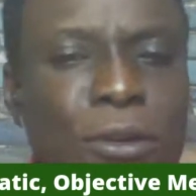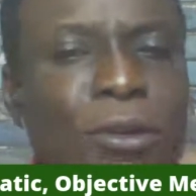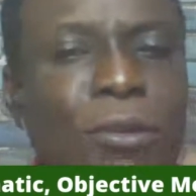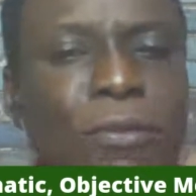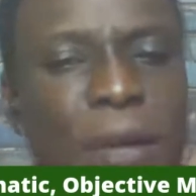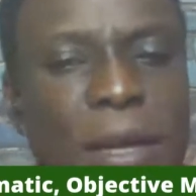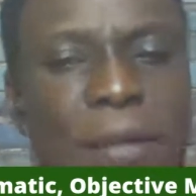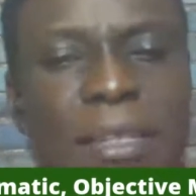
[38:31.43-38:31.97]

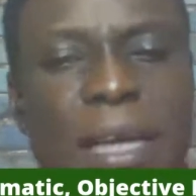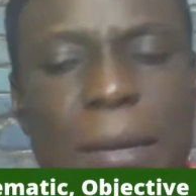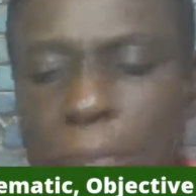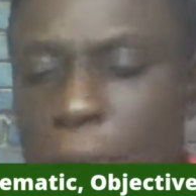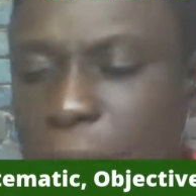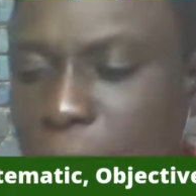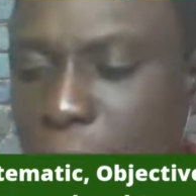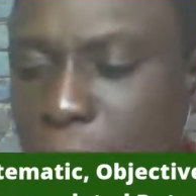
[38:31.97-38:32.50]
for
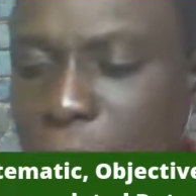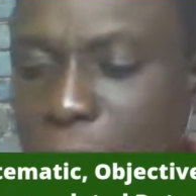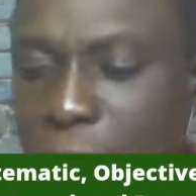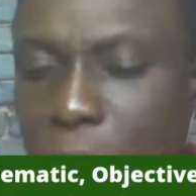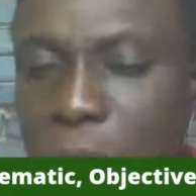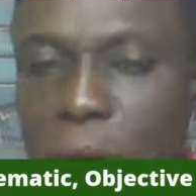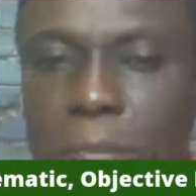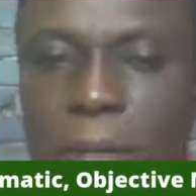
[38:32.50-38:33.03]
example, a
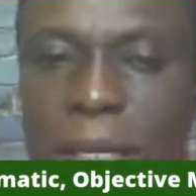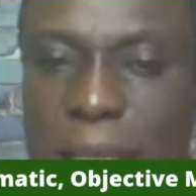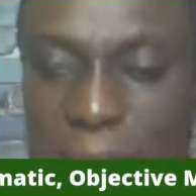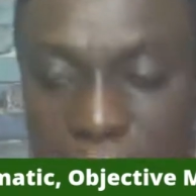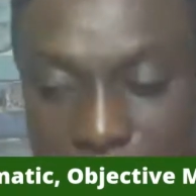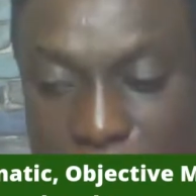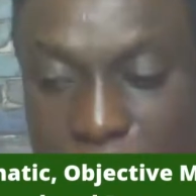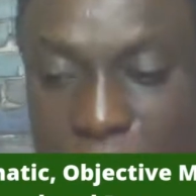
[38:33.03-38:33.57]
company
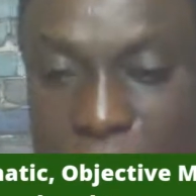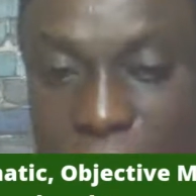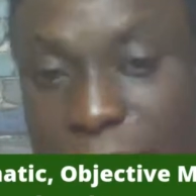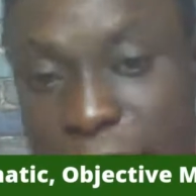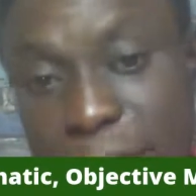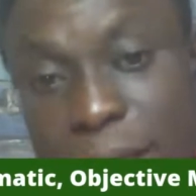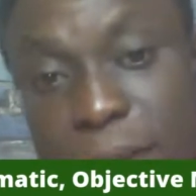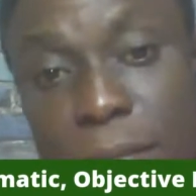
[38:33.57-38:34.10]
that
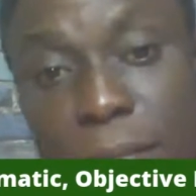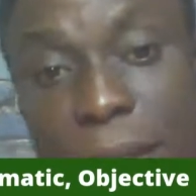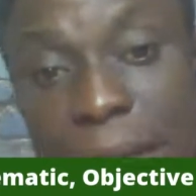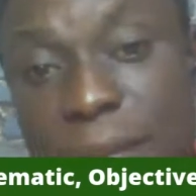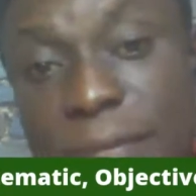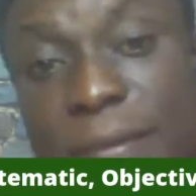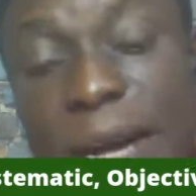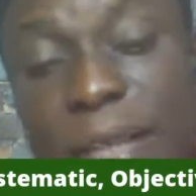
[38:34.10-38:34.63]
is into
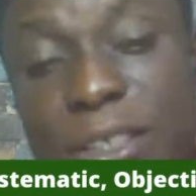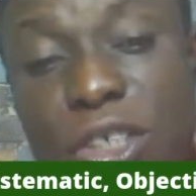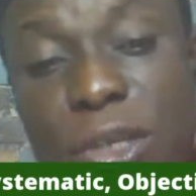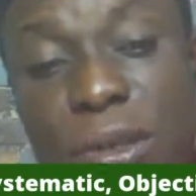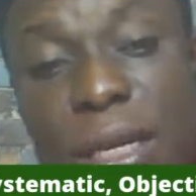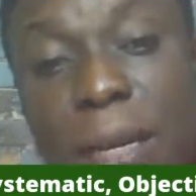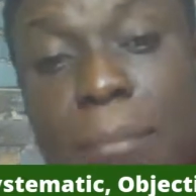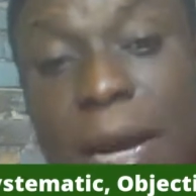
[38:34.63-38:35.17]

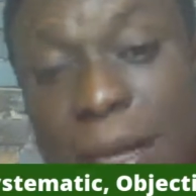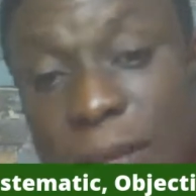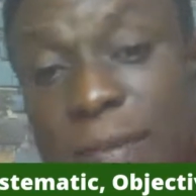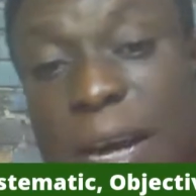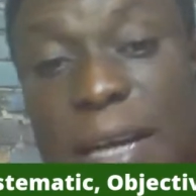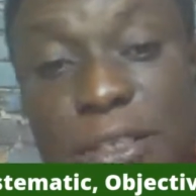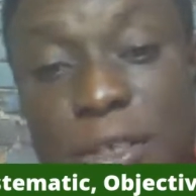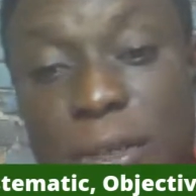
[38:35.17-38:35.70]
manufacturing, a
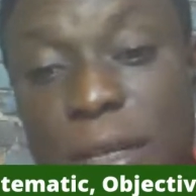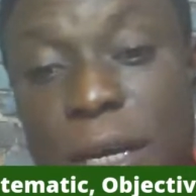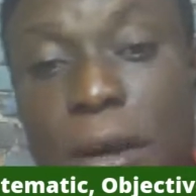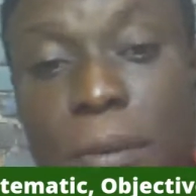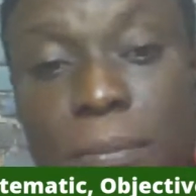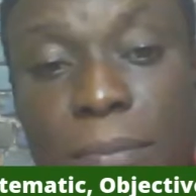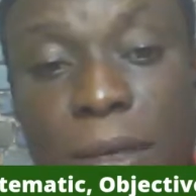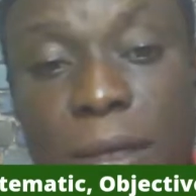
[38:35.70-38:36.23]
manufacturing
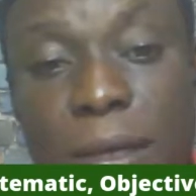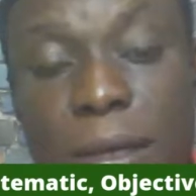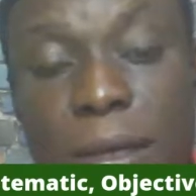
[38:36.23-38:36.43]
company,